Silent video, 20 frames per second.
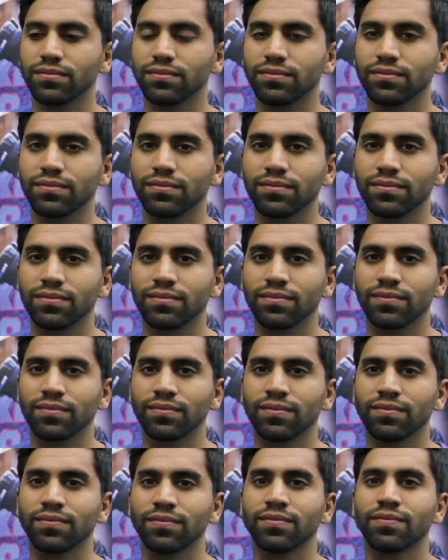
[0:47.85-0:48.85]

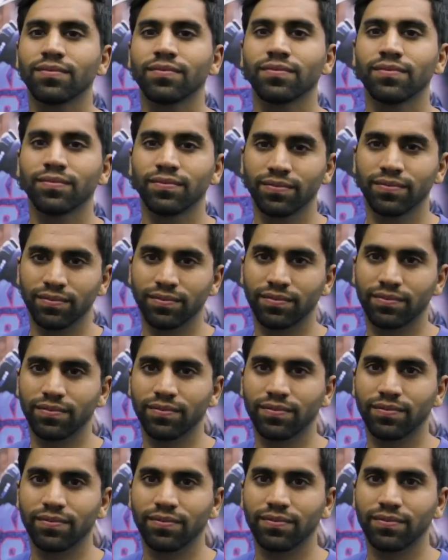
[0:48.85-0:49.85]

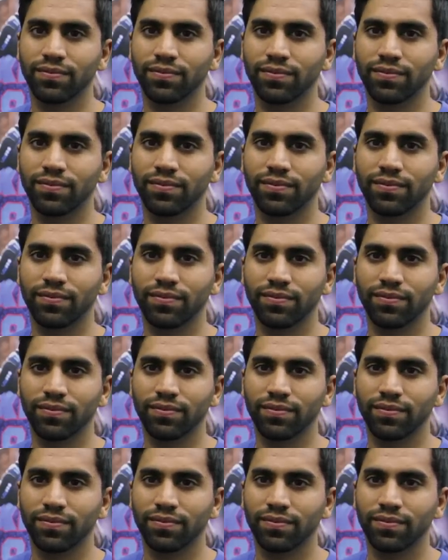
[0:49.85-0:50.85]

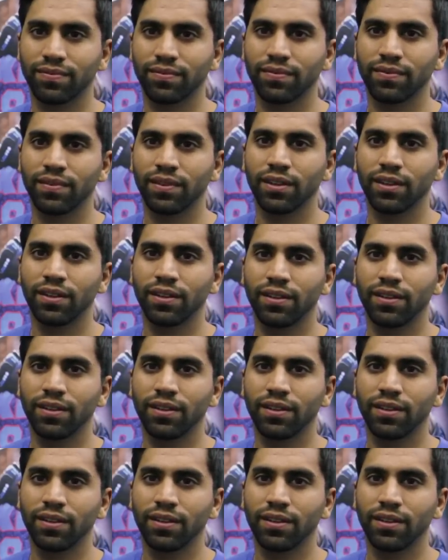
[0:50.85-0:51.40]
[no speech]